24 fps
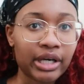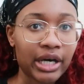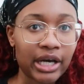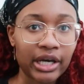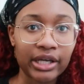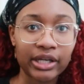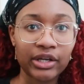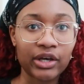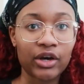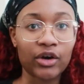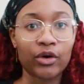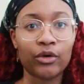
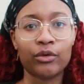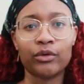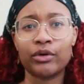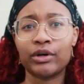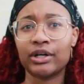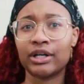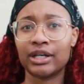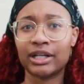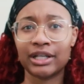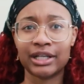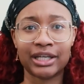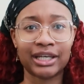I know.
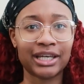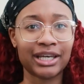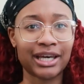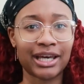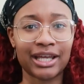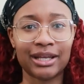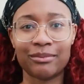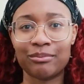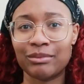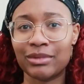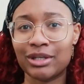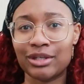
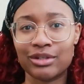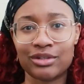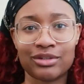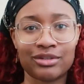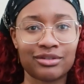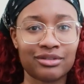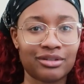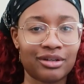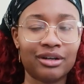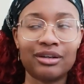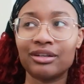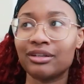Again, me
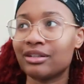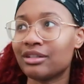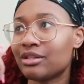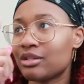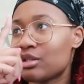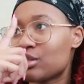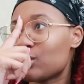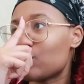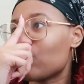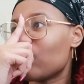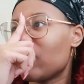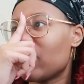starting
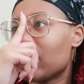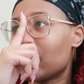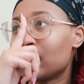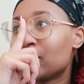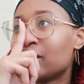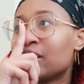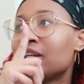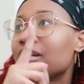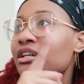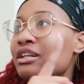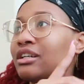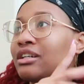the
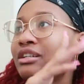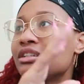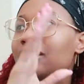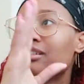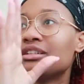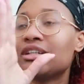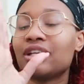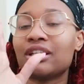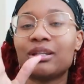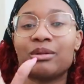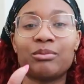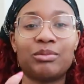sweater
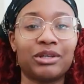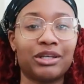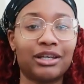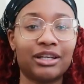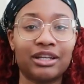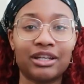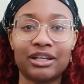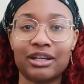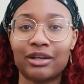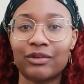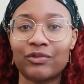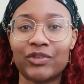at the
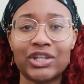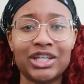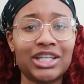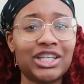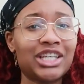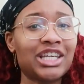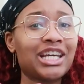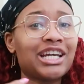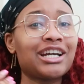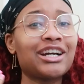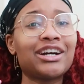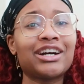beginning of the
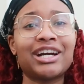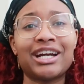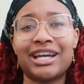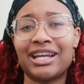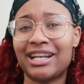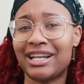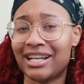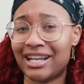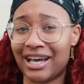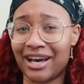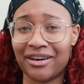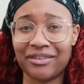year
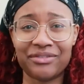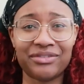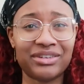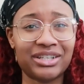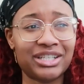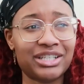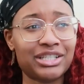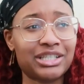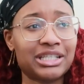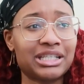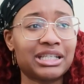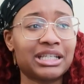and not
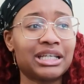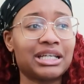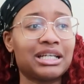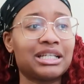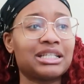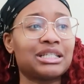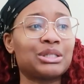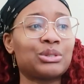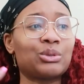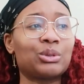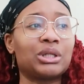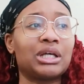finishing it
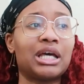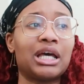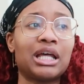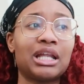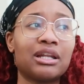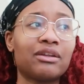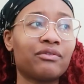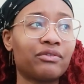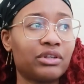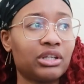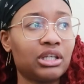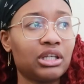until the
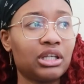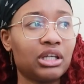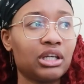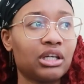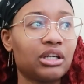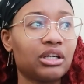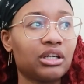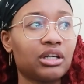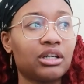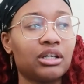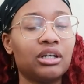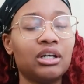end of the
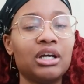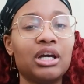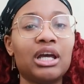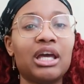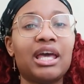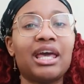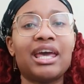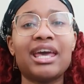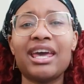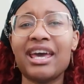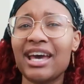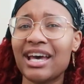year,
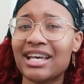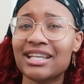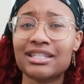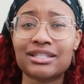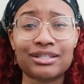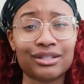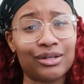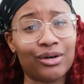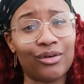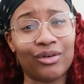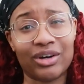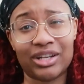it has
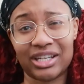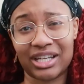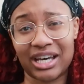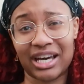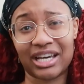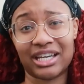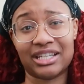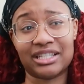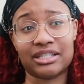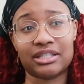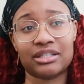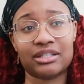to go on
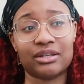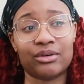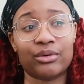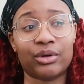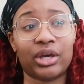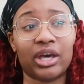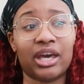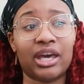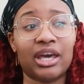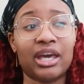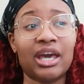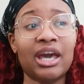ice,
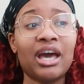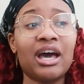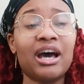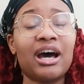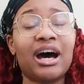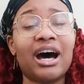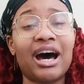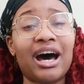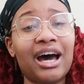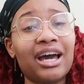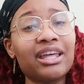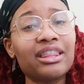okay?
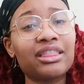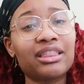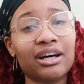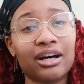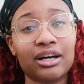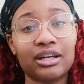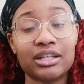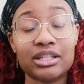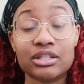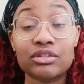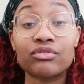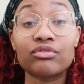I
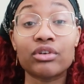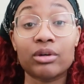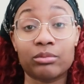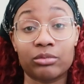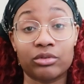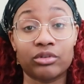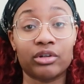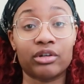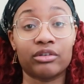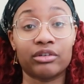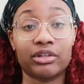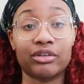thought it's
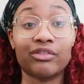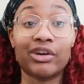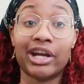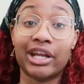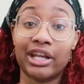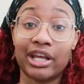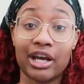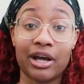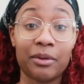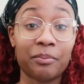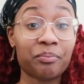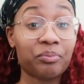February
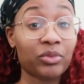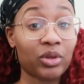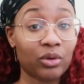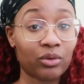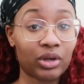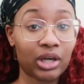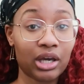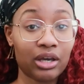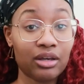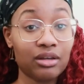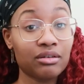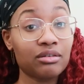right now,
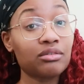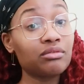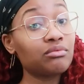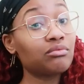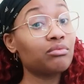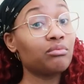okay?